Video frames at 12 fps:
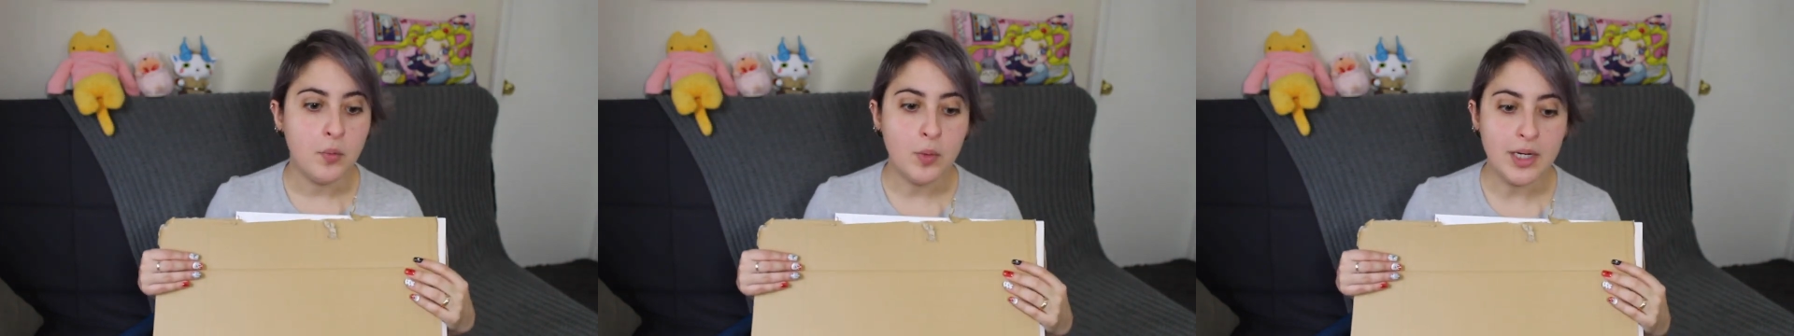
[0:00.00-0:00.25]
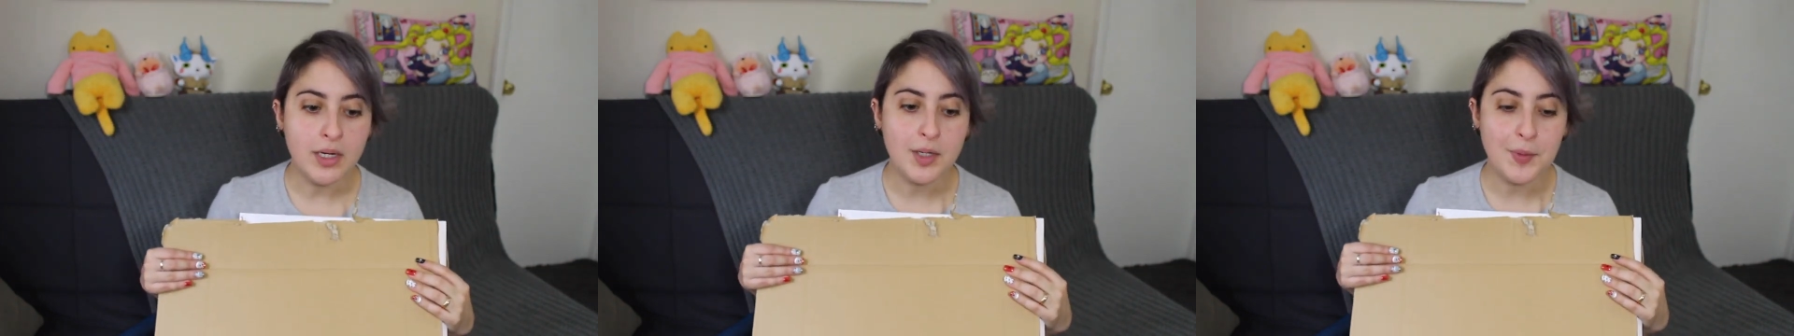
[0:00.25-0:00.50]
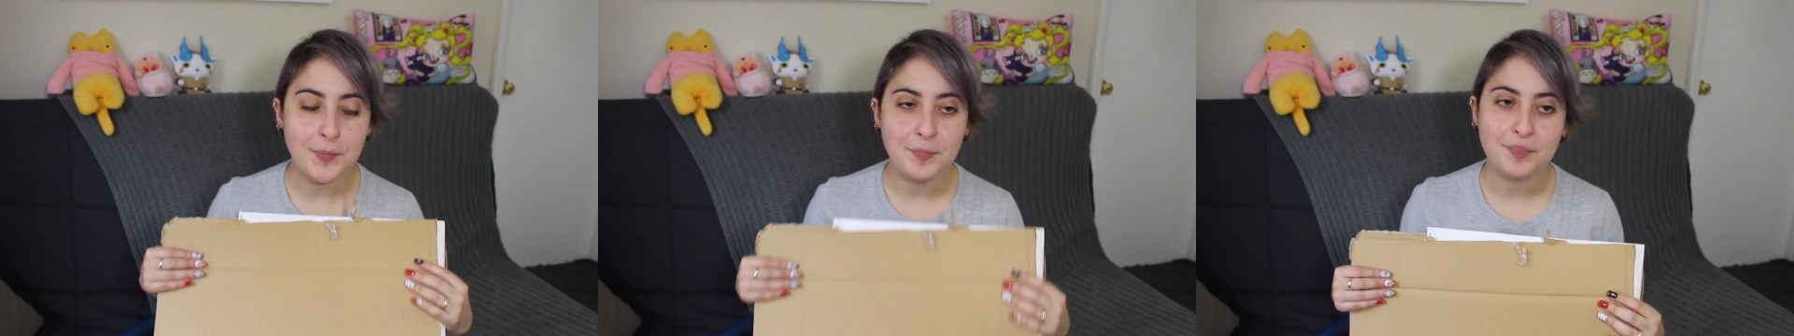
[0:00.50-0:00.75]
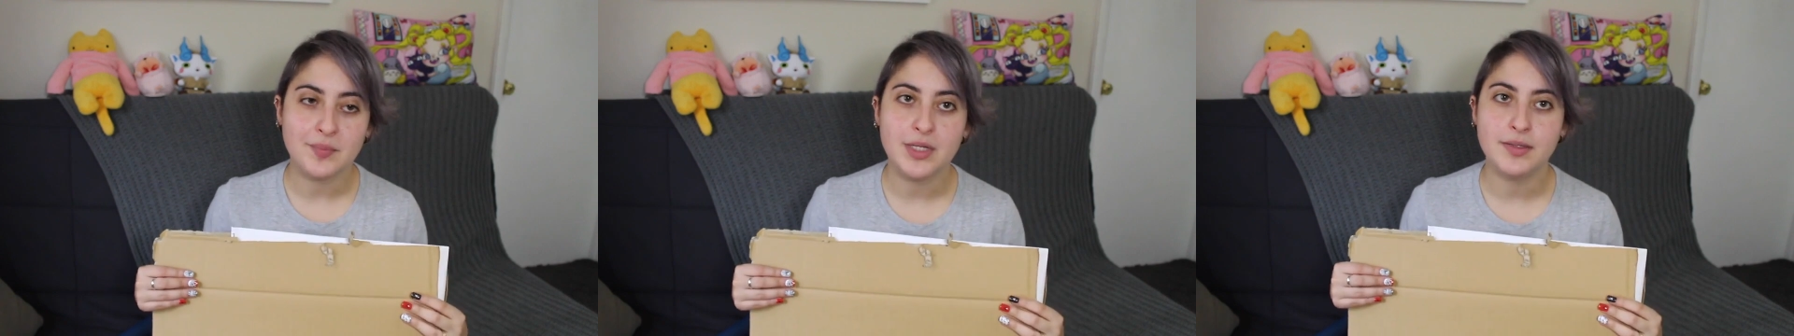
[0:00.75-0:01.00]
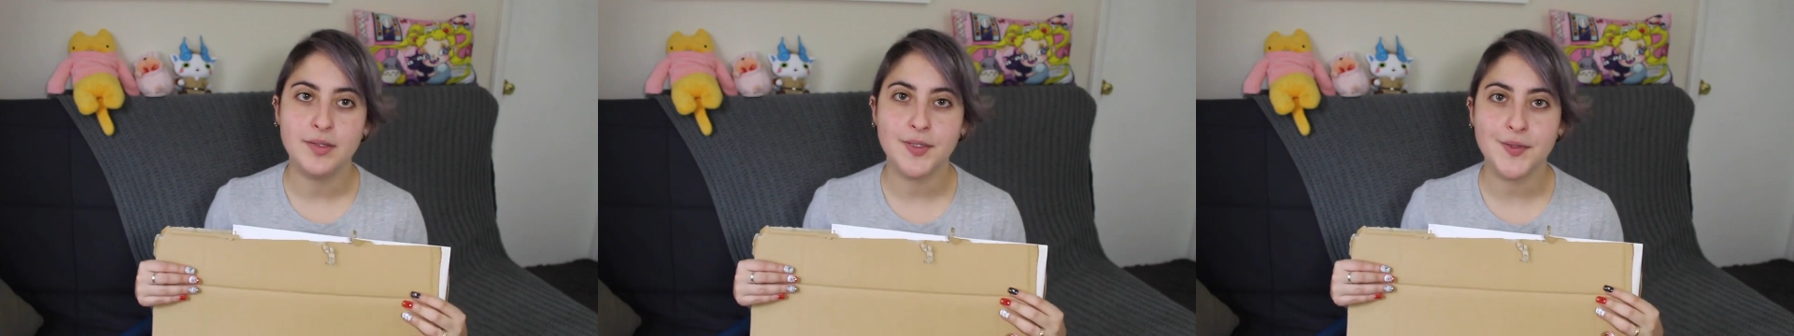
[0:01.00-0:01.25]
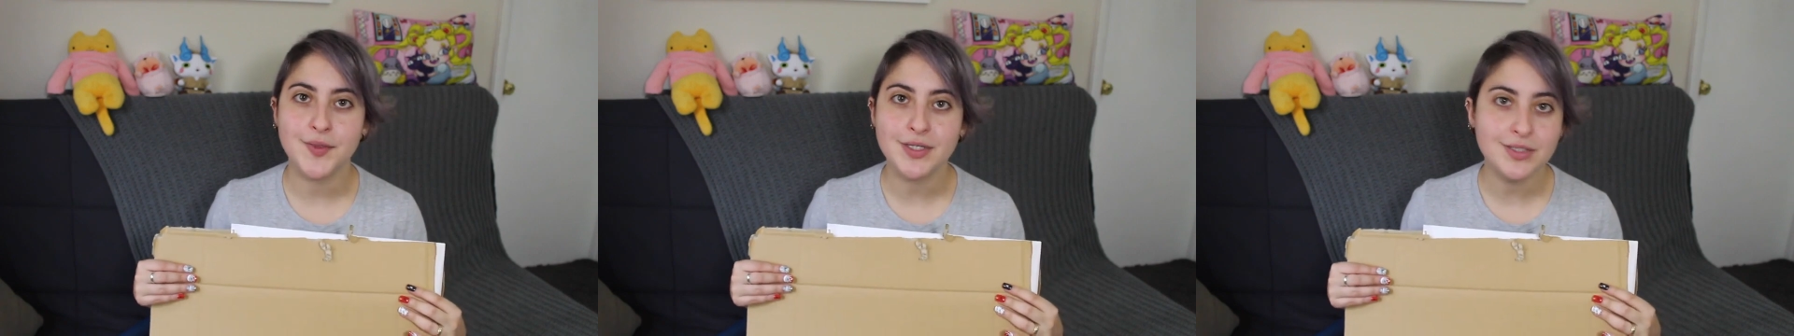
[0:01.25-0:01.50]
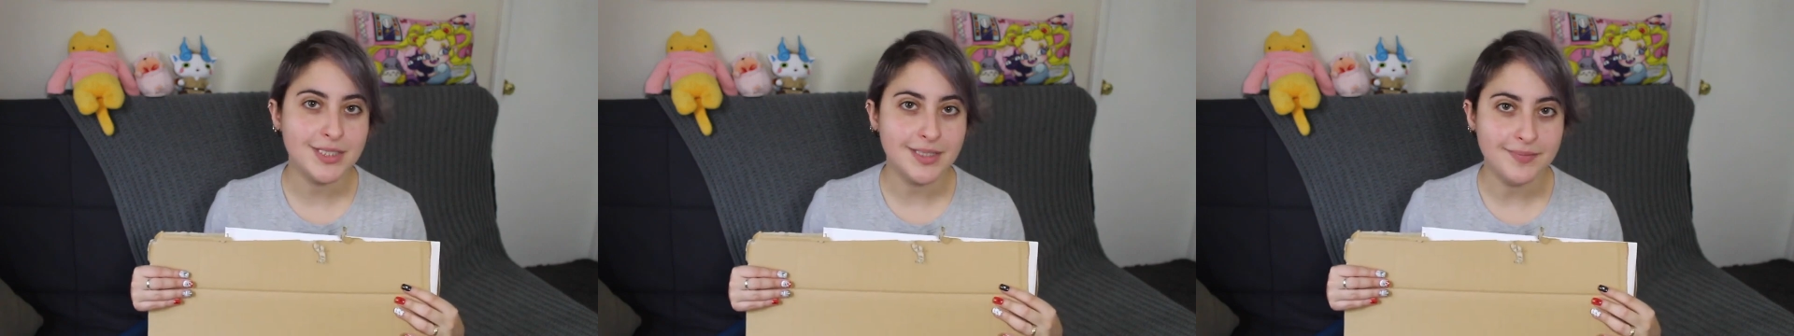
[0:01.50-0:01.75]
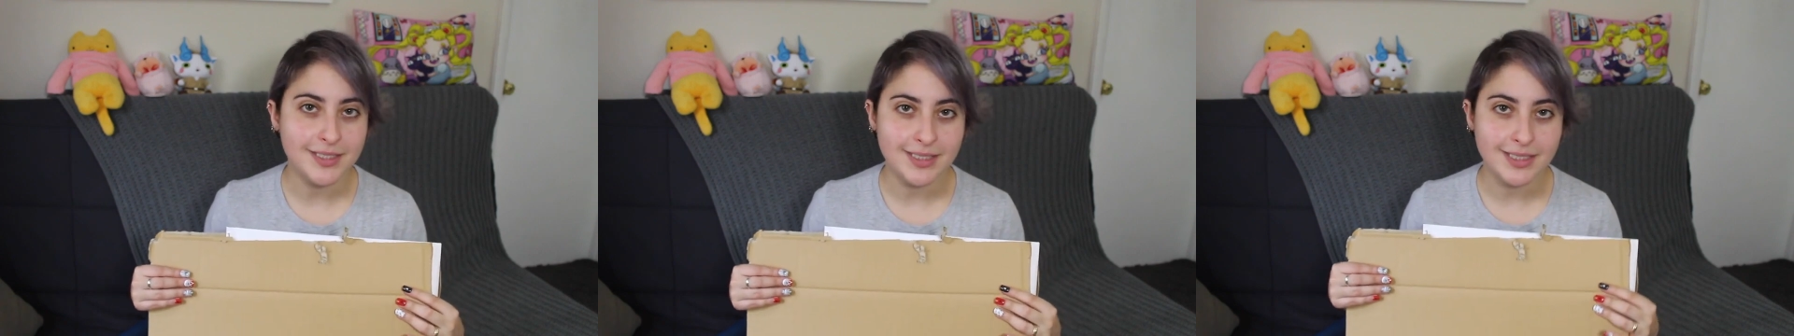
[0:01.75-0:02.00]
Well, there's
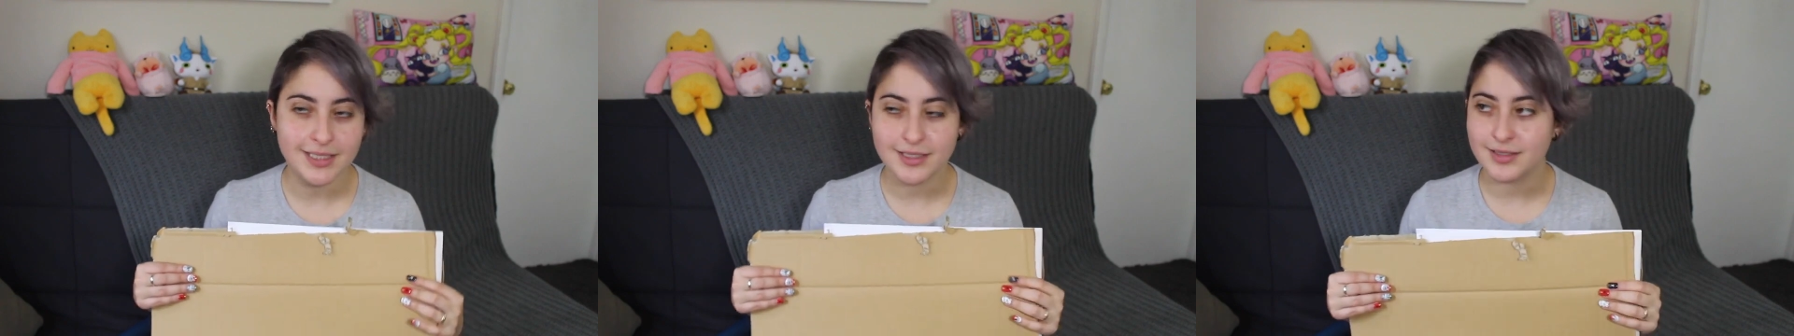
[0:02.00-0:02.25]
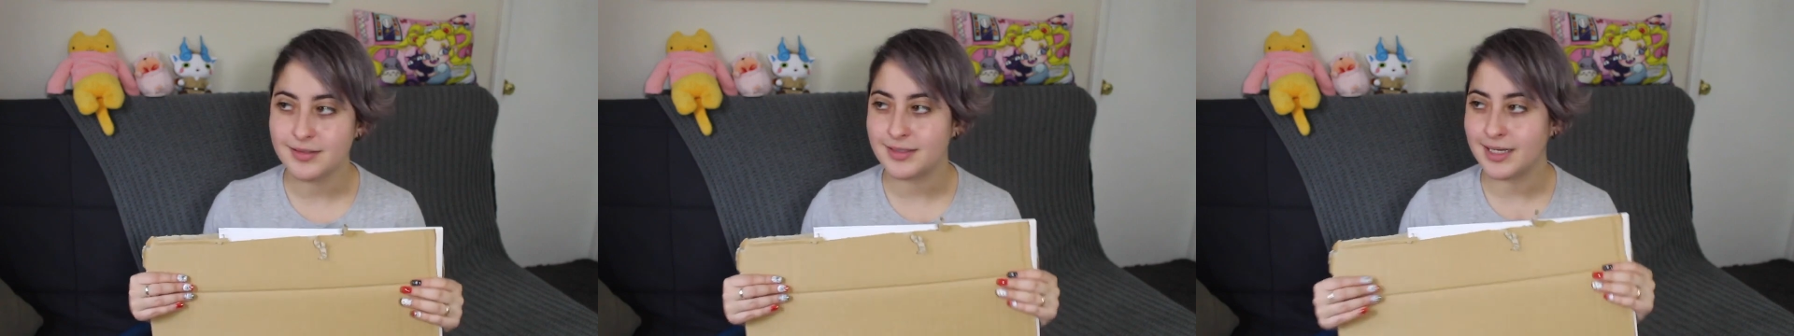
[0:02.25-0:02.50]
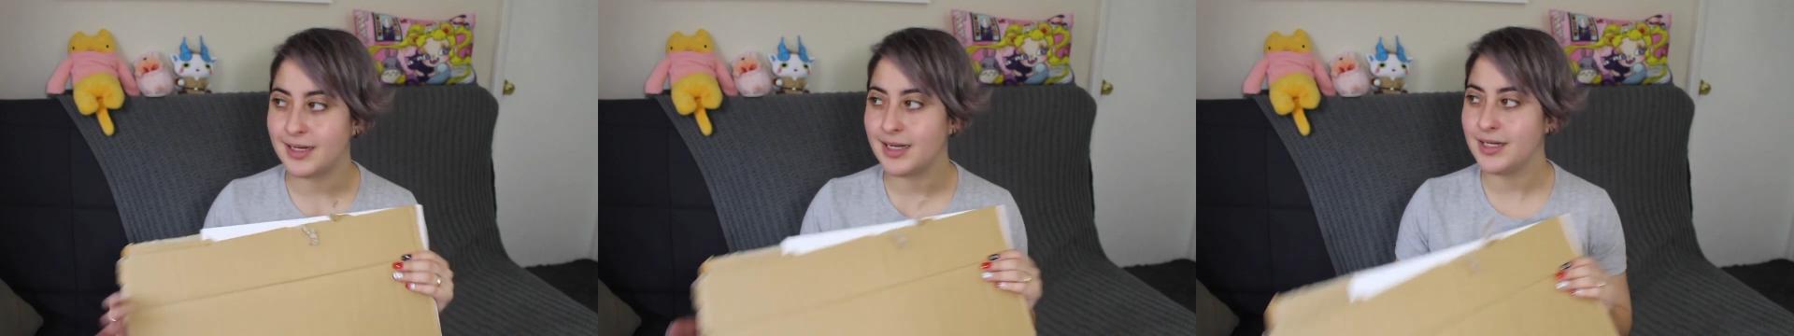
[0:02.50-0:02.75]
something in here that